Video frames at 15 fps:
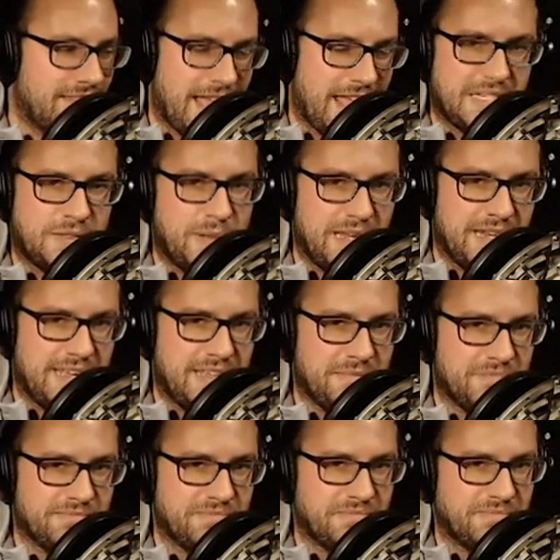SPD
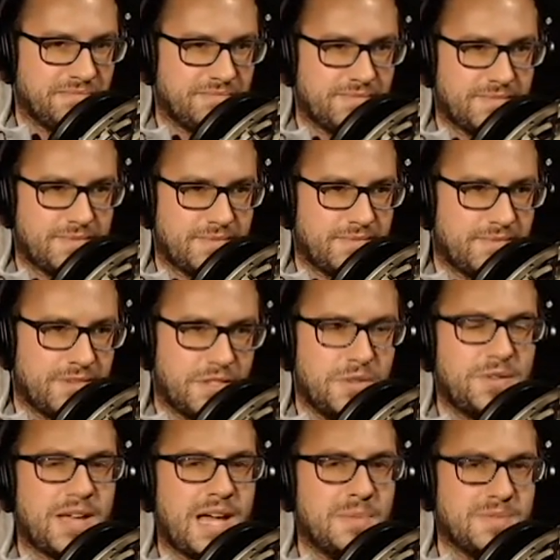him
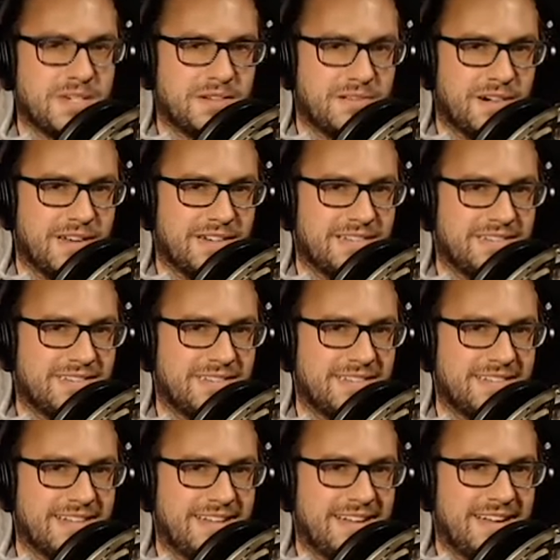2 times in a row
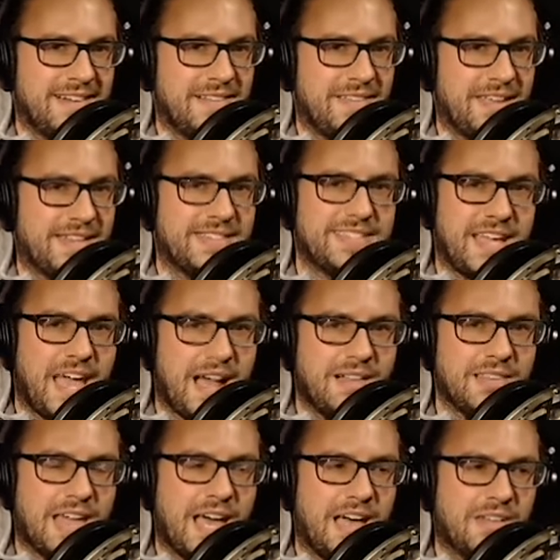and say
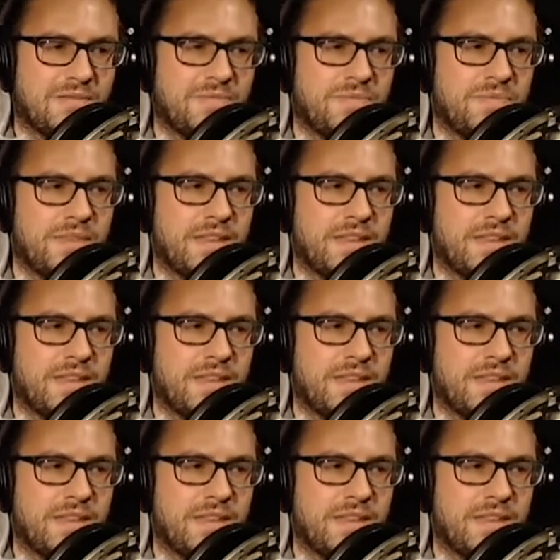out loud,